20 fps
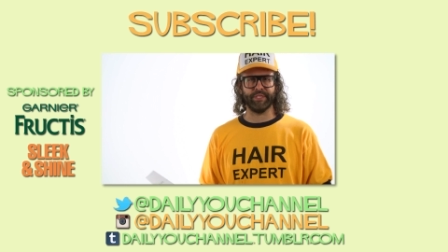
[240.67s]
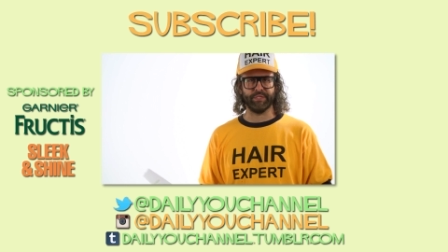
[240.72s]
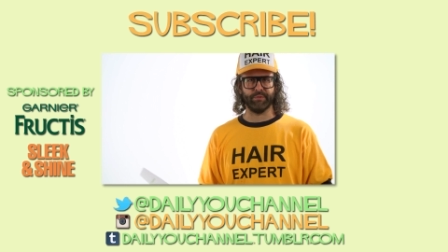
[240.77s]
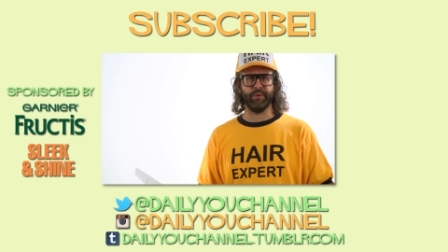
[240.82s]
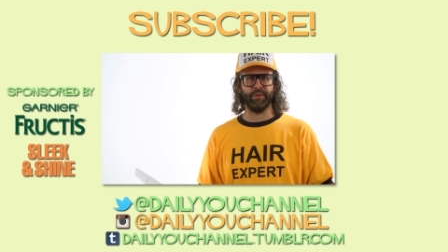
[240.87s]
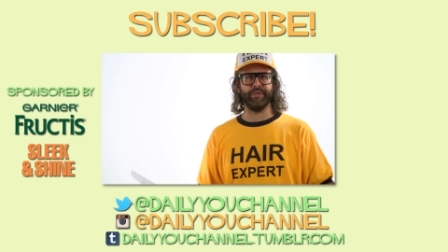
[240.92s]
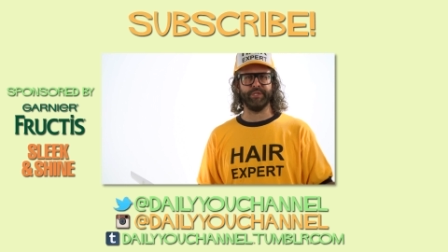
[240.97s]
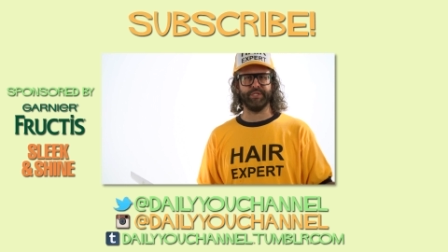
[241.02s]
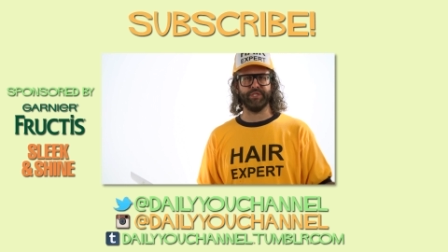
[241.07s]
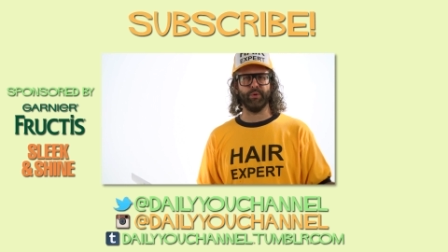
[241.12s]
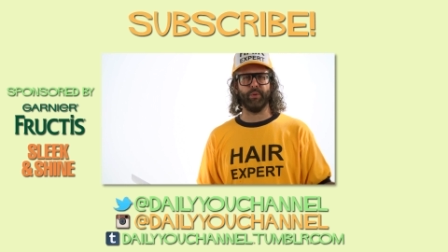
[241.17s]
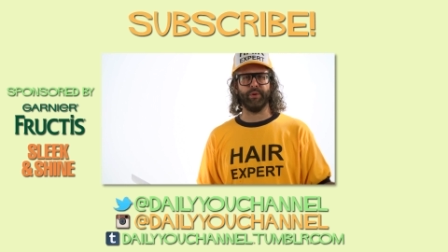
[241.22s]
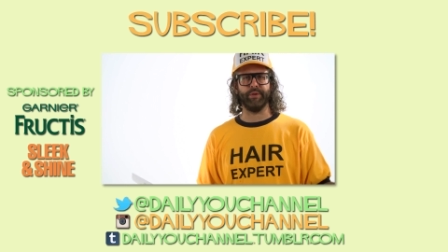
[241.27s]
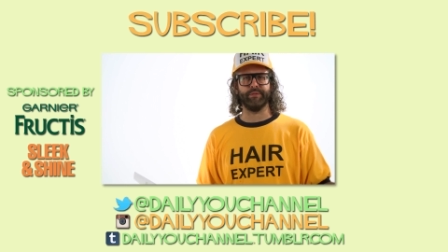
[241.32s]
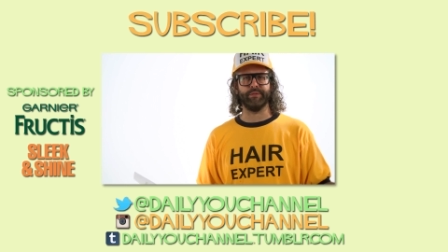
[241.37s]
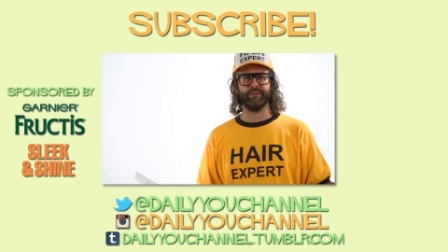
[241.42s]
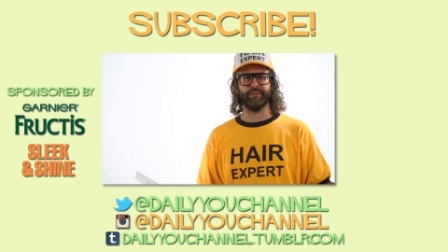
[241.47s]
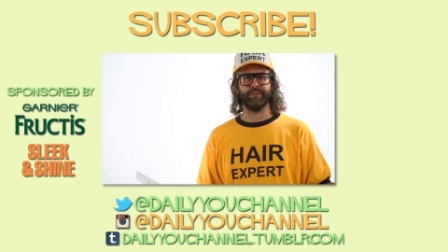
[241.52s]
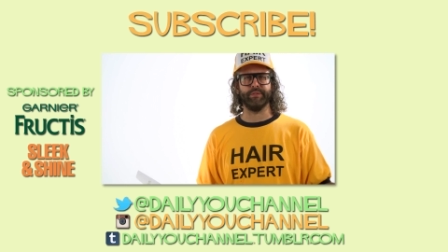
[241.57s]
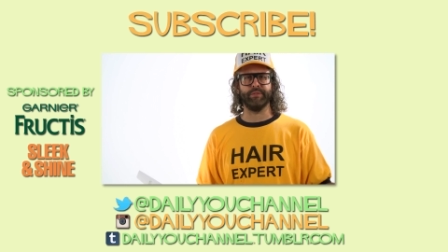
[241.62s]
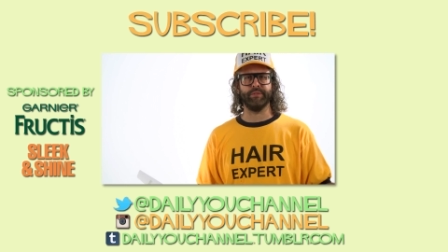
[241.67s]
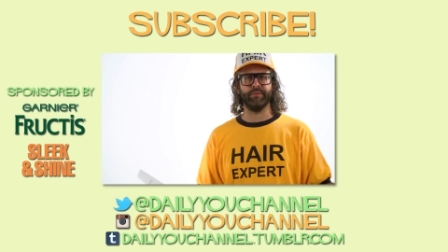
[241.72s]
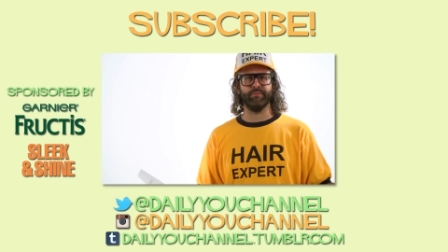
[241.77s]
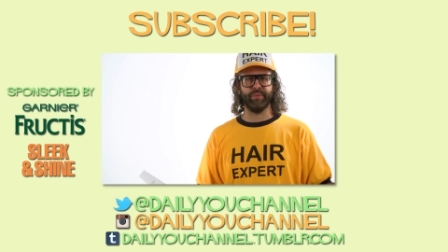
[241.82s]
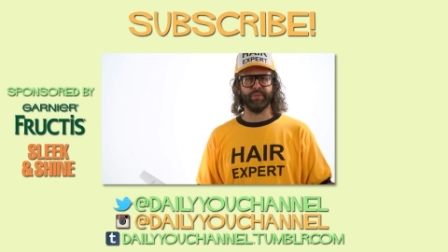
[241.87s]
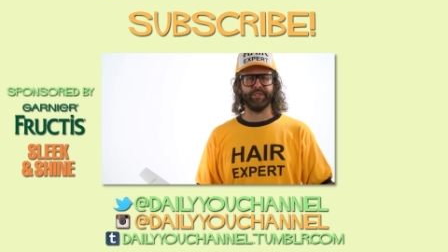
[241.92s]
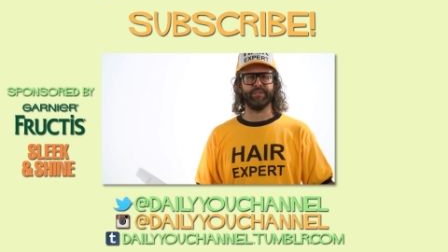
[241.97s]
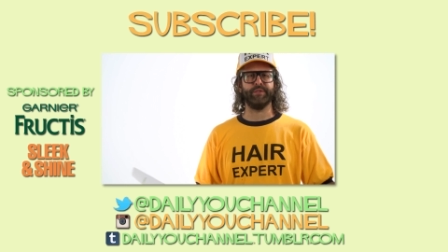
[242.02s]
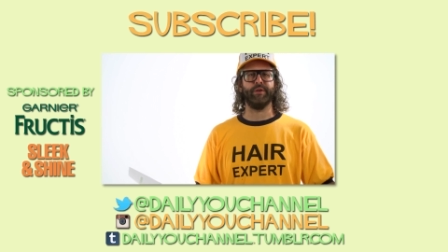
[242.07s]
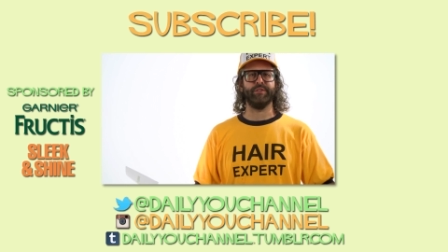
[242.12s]
that's really shorts,
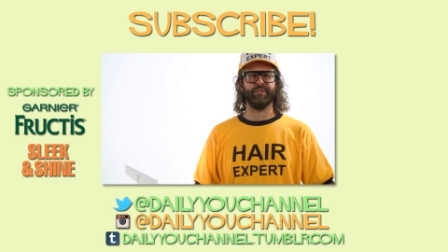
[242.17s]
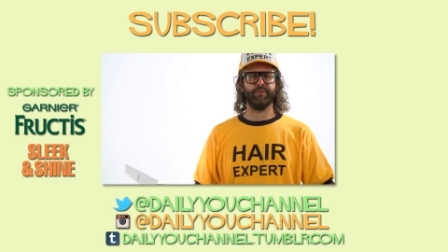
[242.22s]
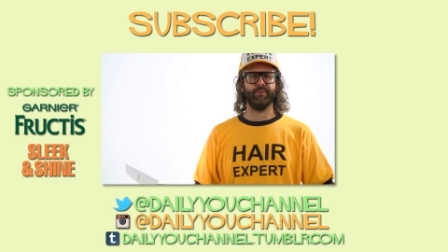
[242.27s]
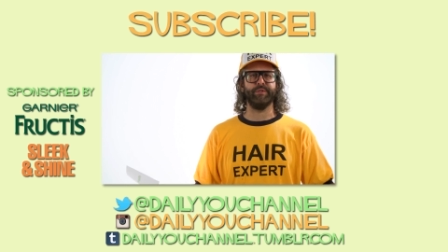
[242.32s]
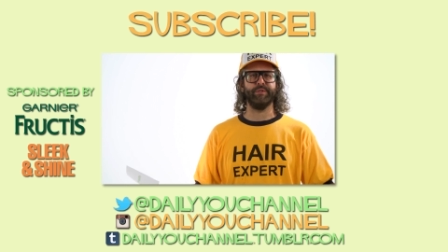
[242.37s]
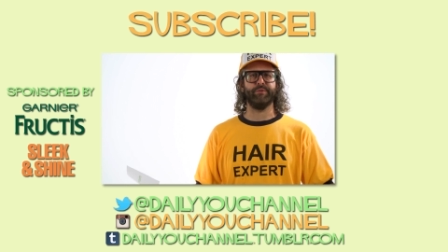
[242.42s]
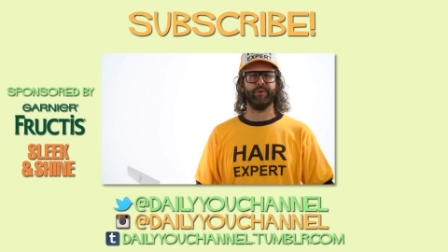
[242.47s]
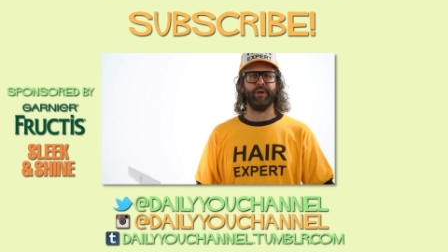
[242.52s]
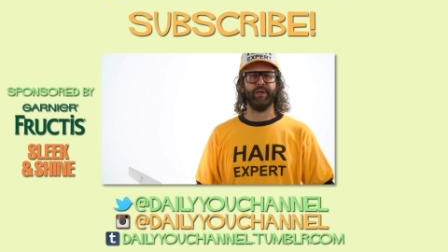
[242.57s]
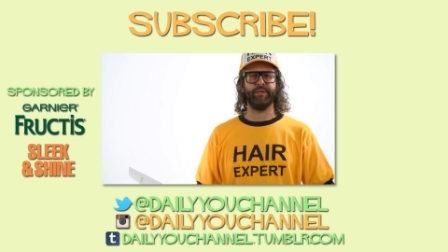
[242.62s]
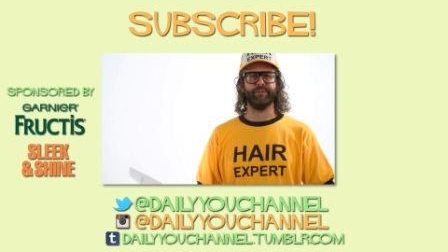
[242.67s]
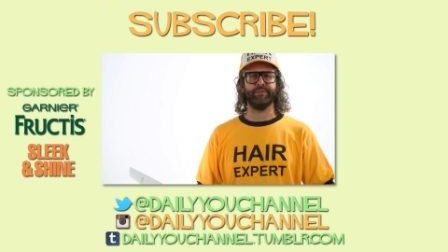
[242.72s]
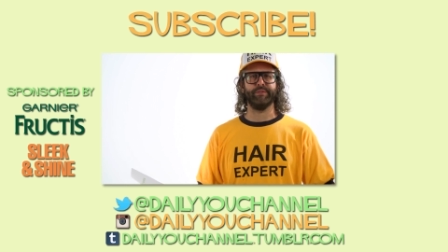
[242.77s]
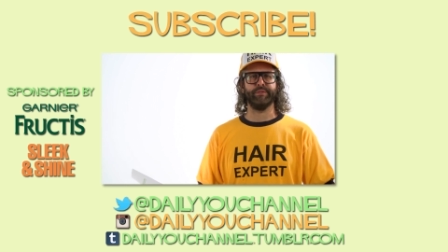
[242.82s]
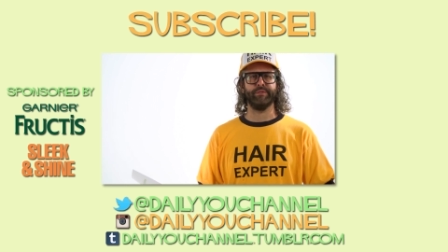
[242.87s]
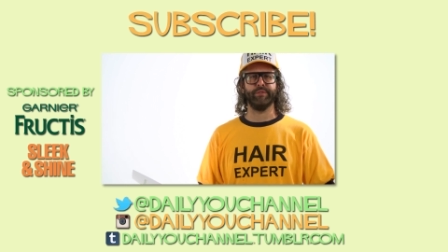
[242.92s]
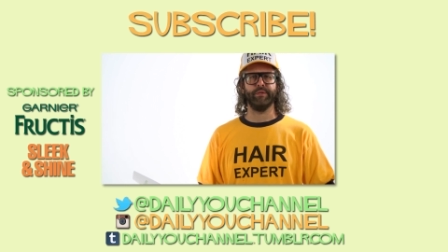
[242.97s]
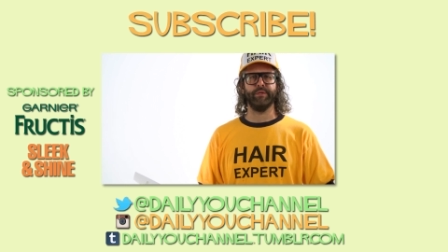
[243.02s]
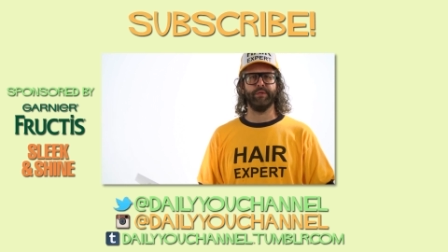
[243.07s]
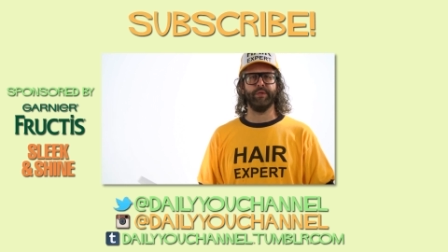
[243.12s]
but it's also a dress.